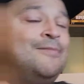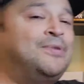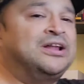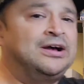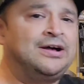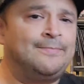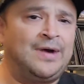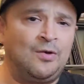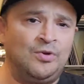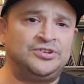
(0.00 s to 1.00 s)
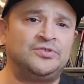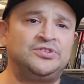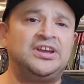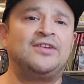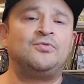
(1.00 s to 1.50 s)
But my original
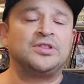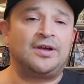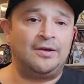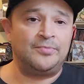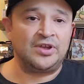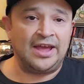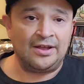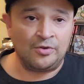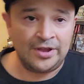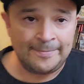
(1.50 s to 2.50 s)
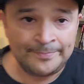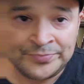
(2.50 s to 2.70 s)
channel was Comic Book Gallery,